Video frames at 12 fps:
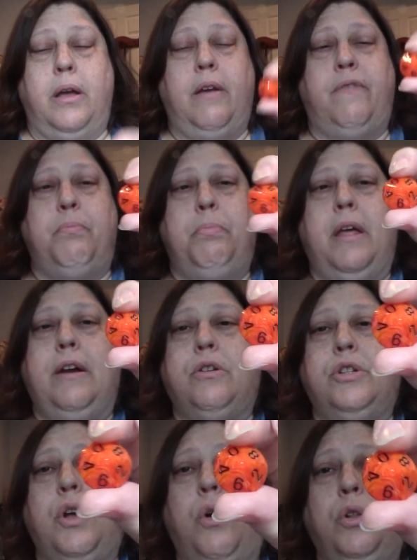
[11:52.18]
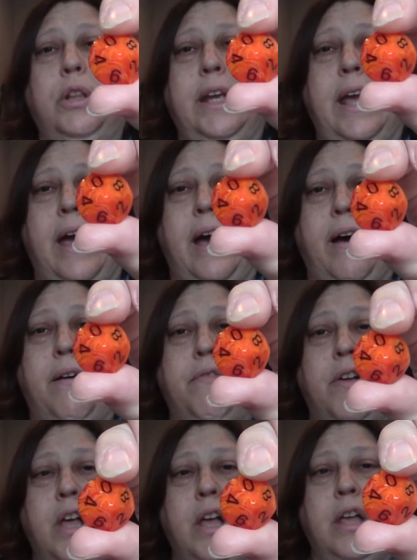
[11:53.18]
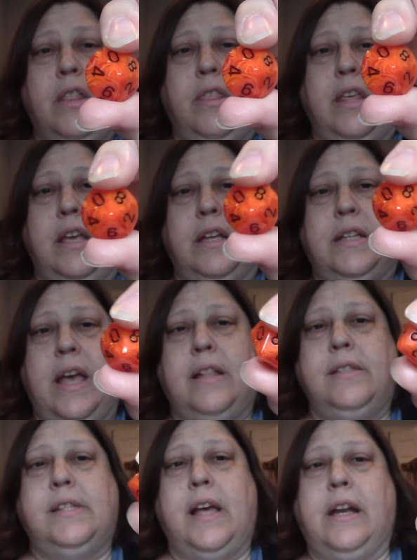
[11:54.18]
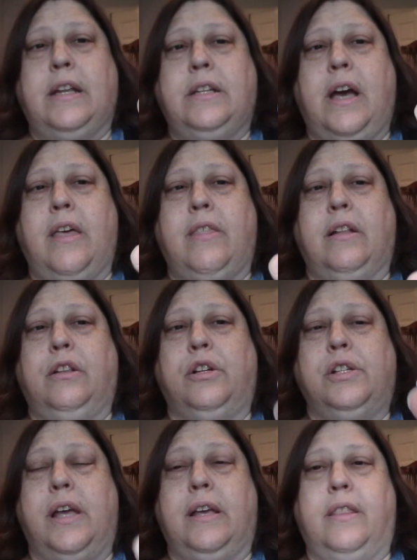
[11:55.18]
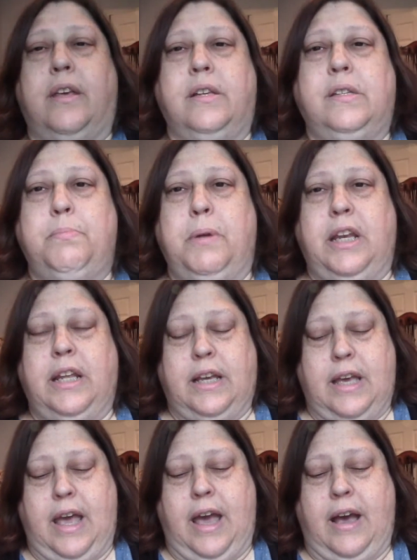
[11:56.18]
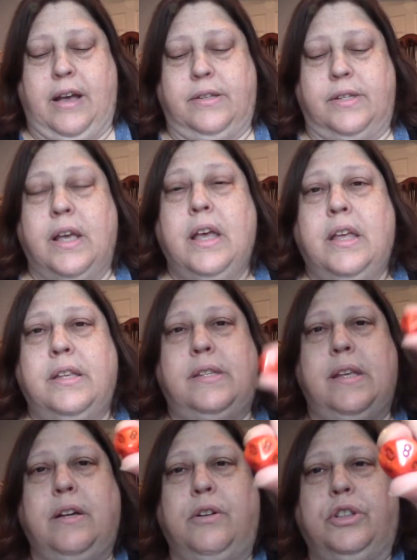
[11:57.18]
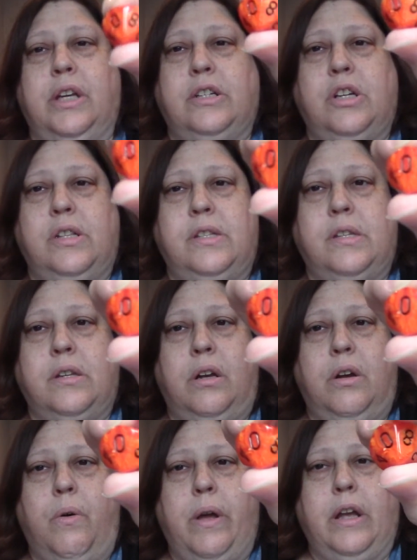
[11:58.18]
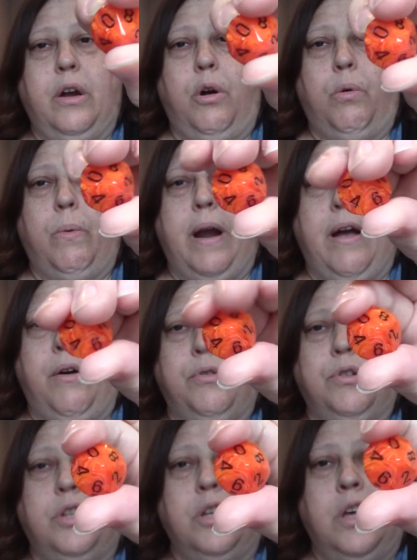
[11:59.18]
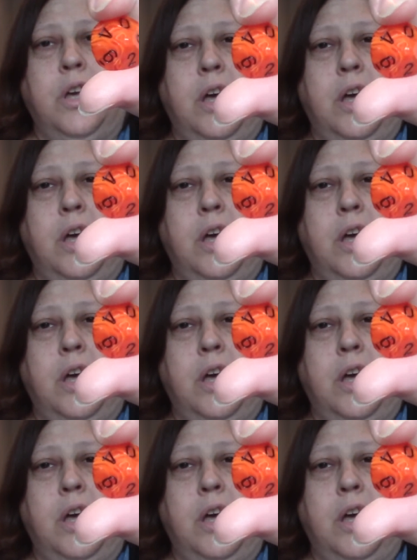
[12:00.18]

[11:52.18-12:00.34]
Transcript: If players only have the 10-sided die that looks like this, meaning it has single digits going around